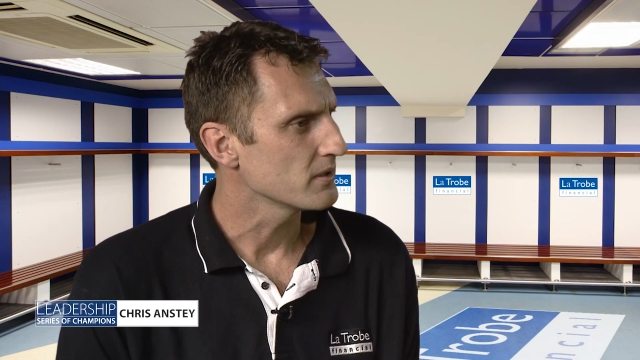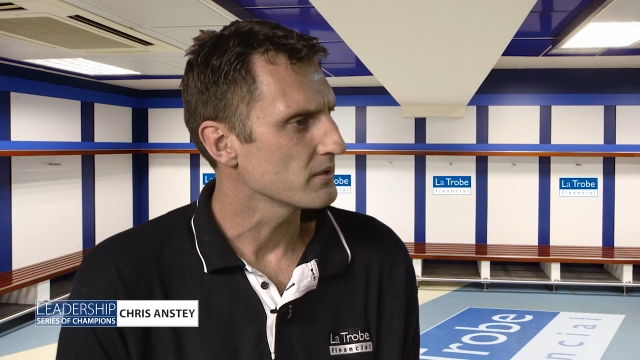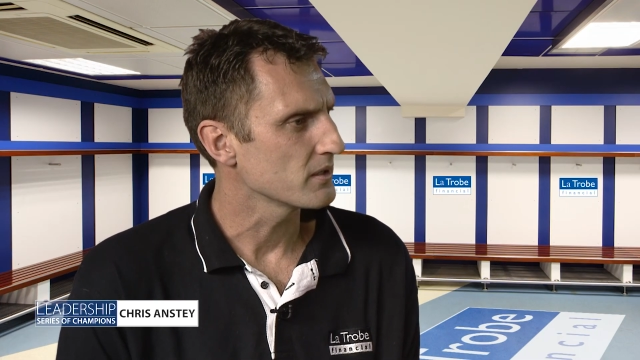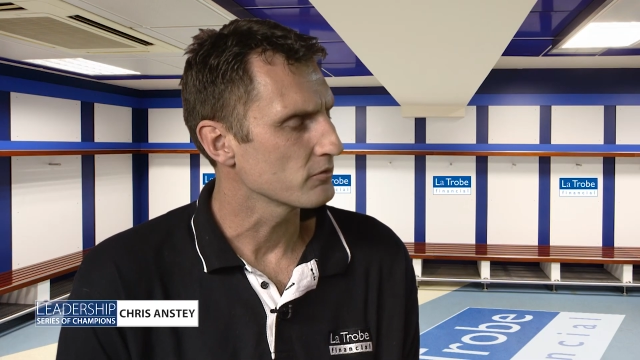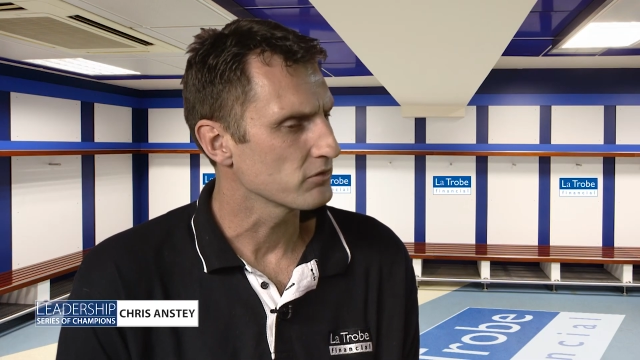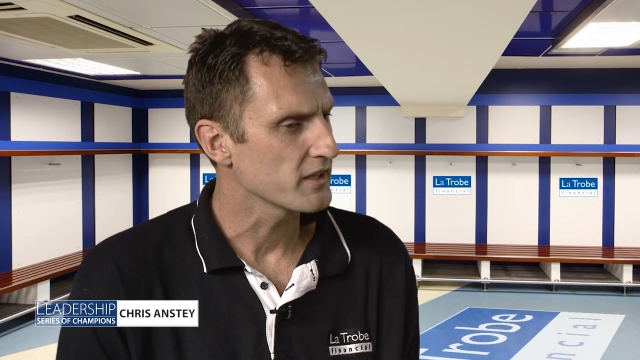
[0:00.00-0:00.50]

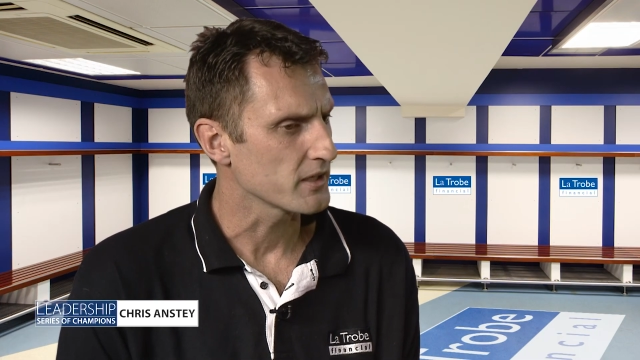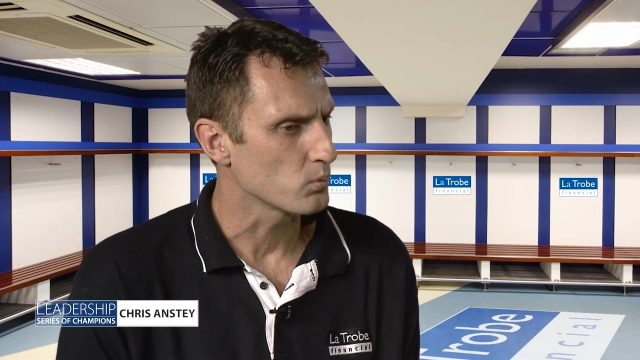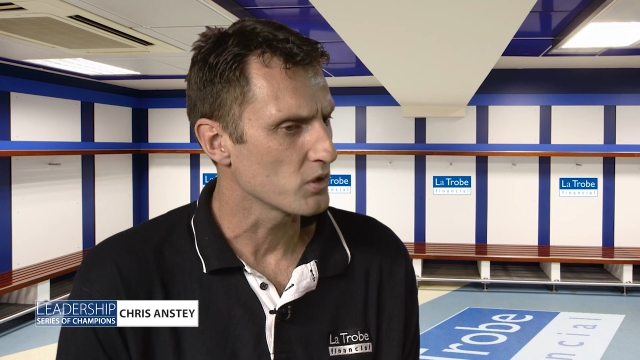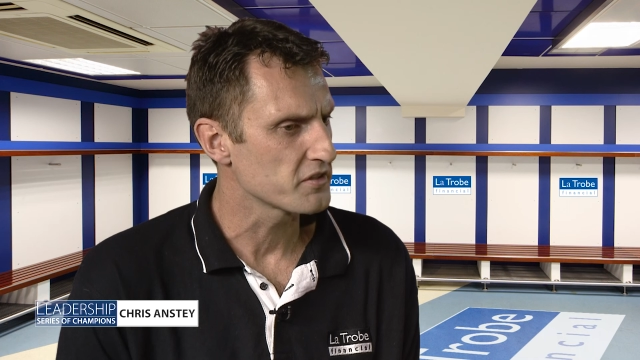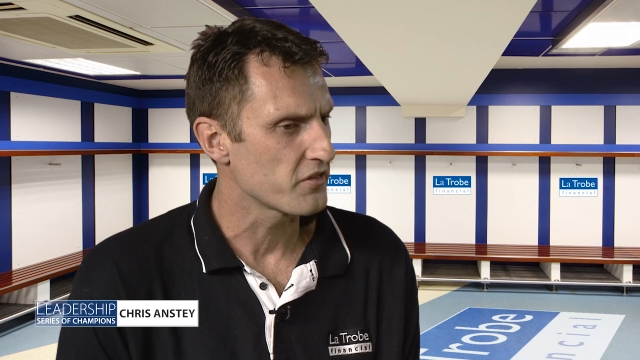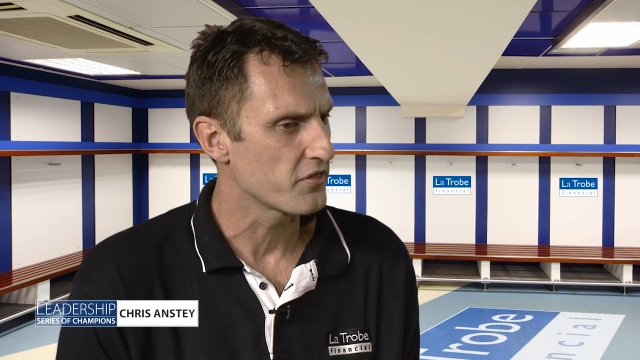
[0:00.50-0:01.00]
It
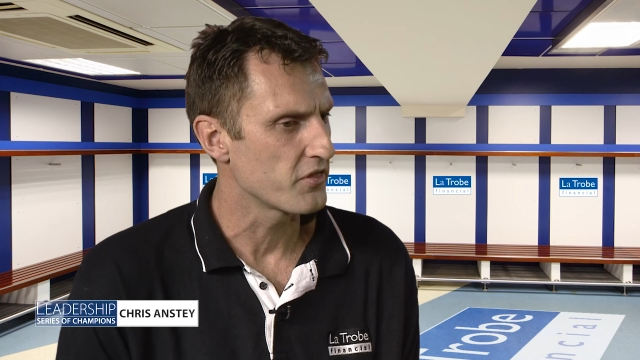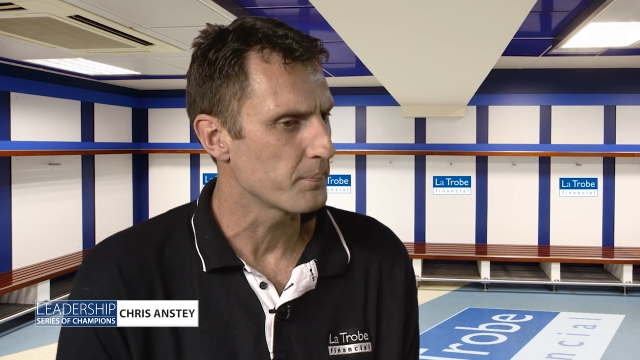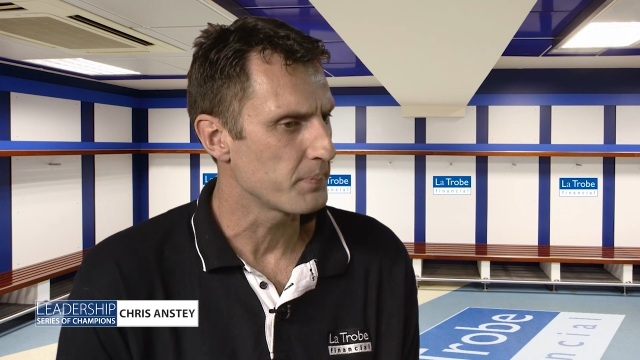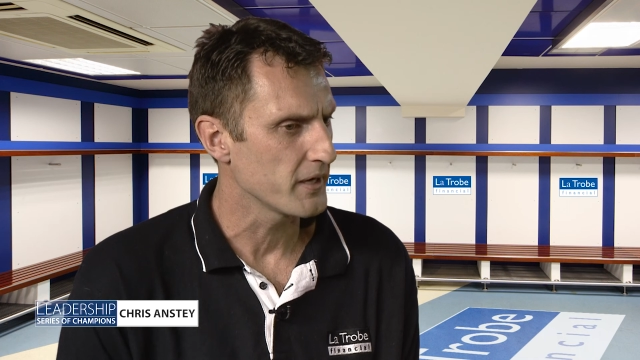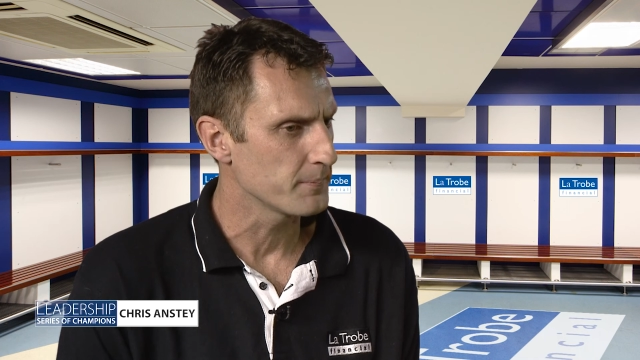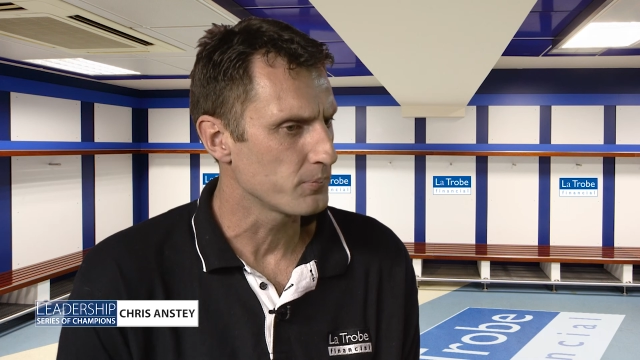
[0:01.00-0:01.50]
really was
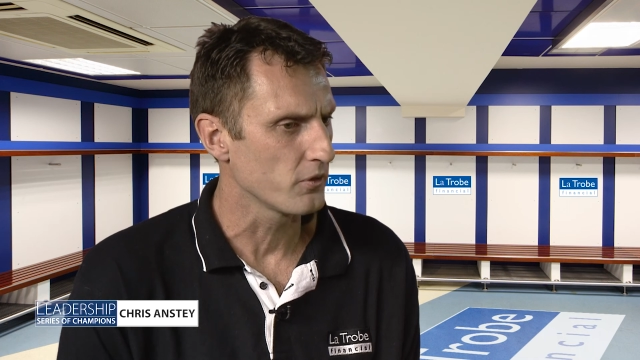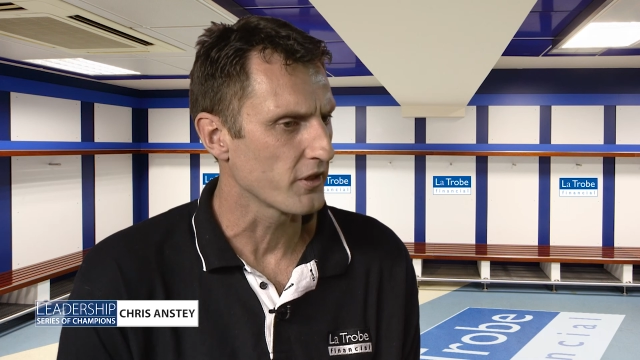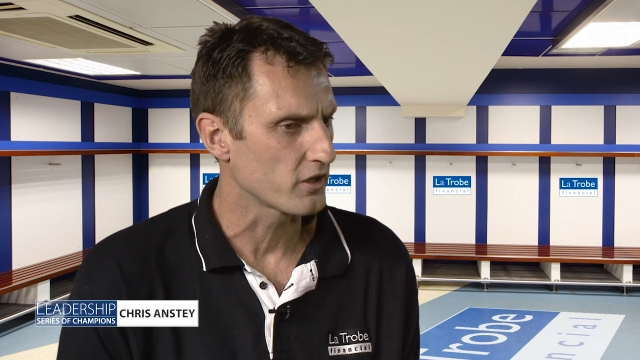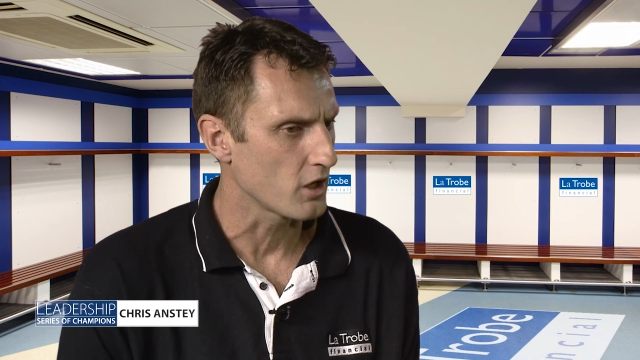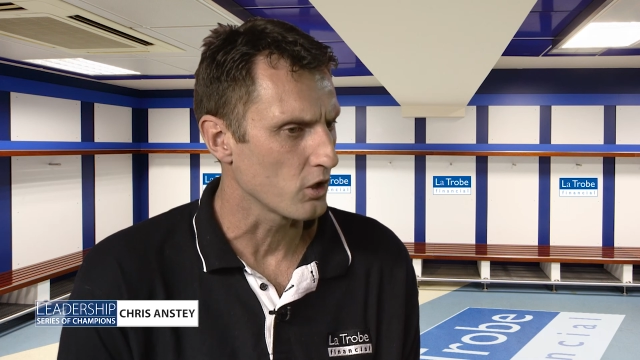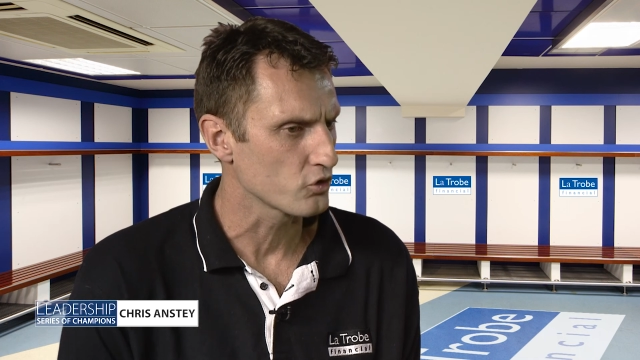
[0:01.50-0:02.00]
the people,
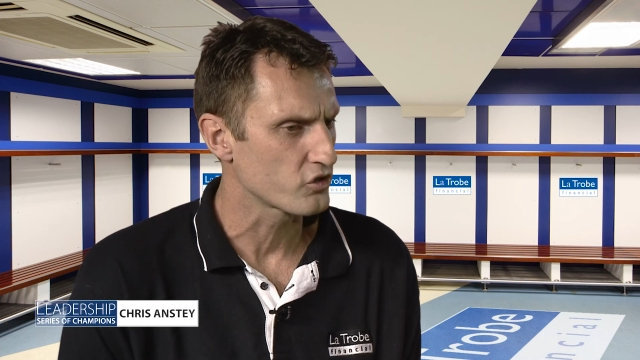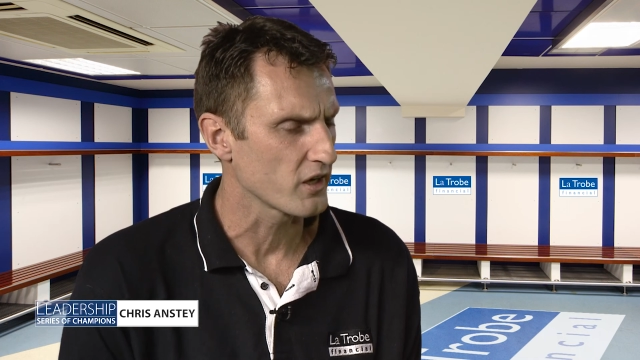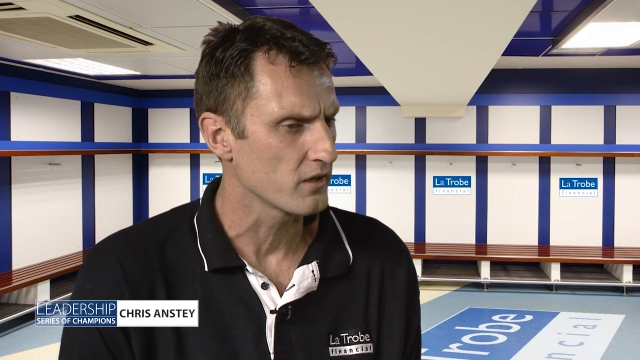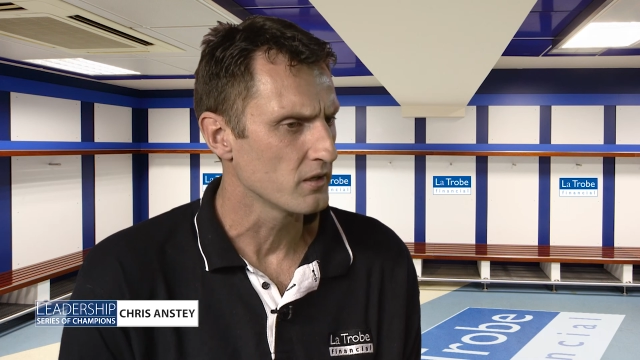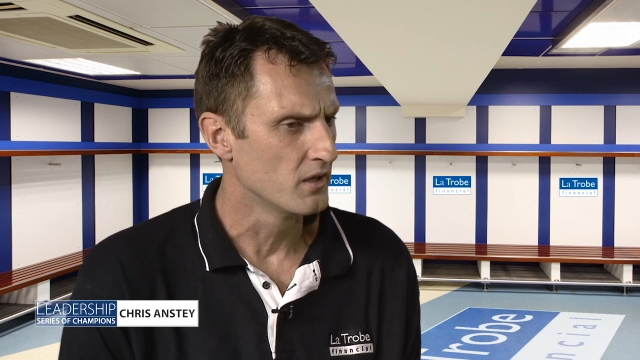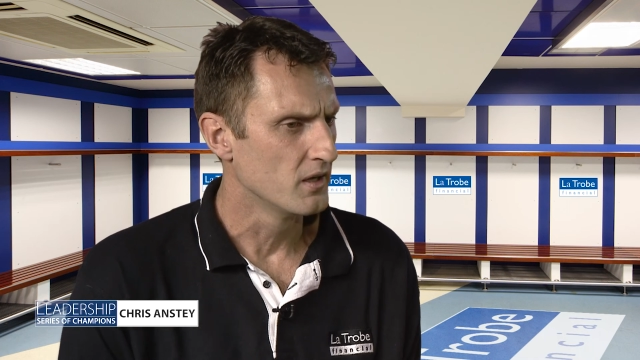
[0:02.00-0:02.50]
the
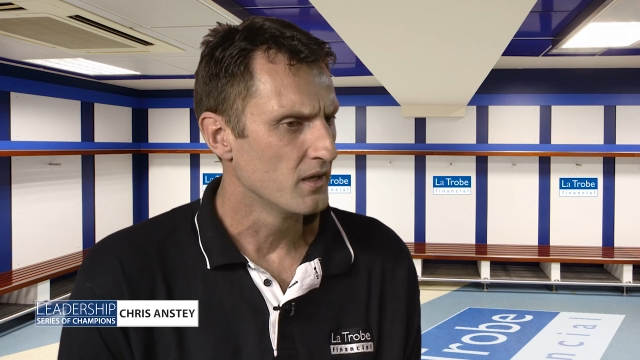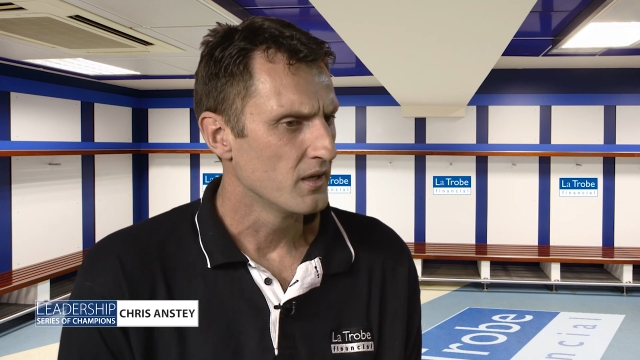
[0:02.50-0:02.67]
culture,